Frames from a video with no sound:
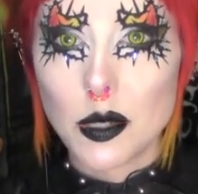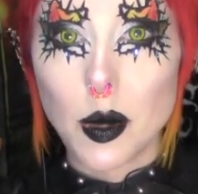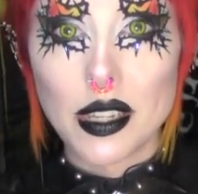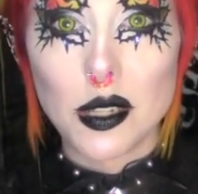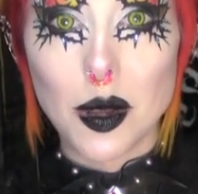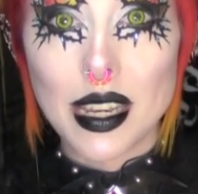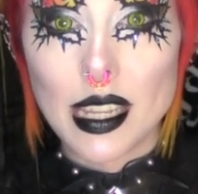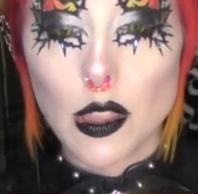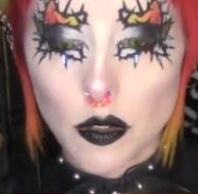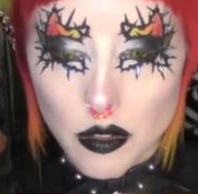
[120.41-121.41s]

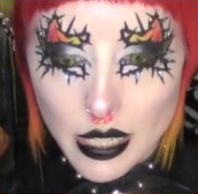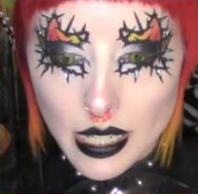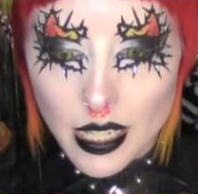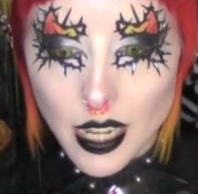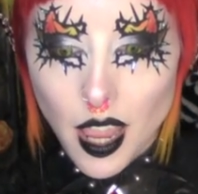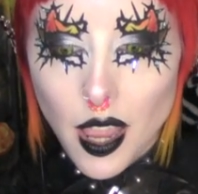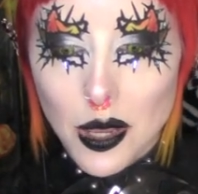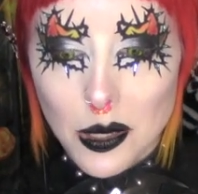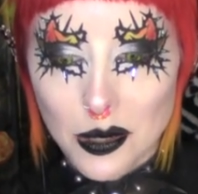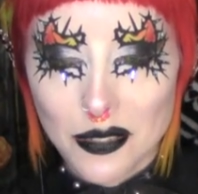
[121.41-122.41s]
2023,
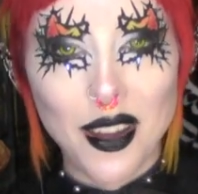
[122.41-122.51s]
you're